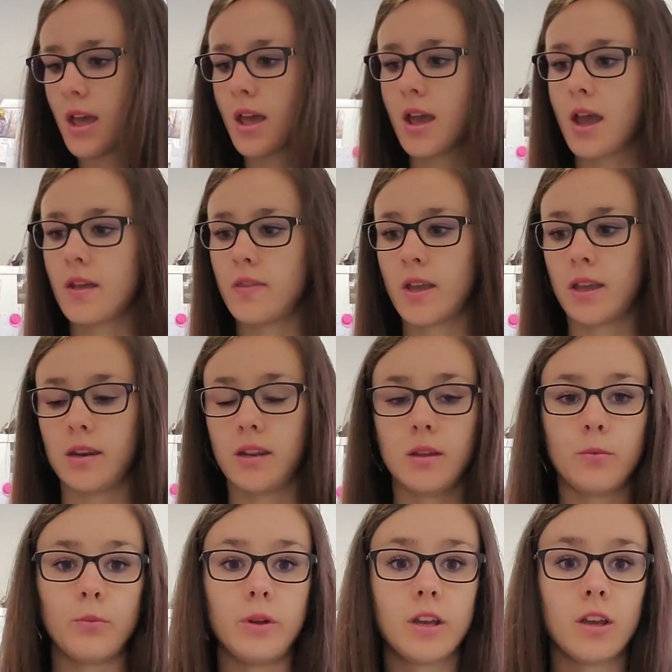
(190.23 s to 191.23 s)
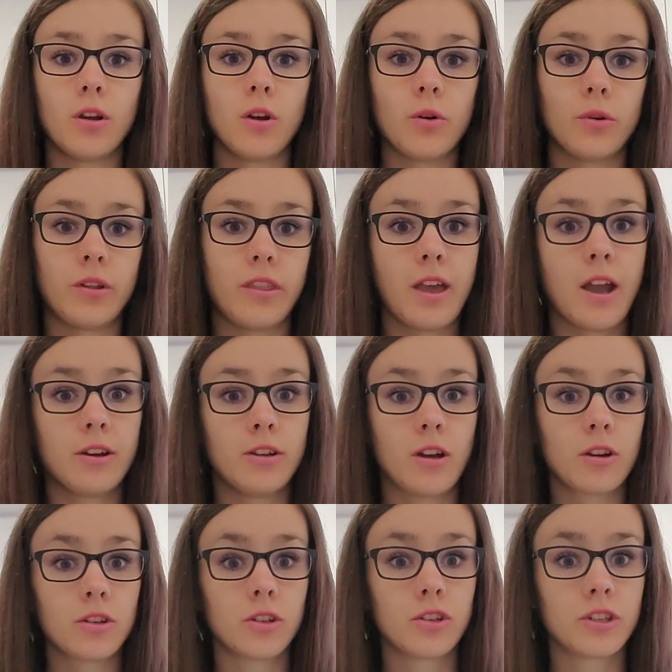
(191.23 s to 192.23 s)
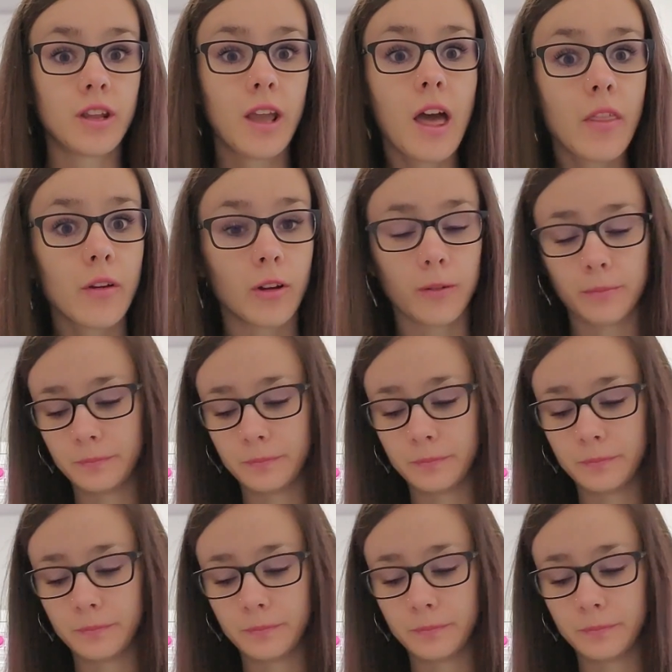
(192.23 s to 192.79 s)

And then we can go to the eye doctor together.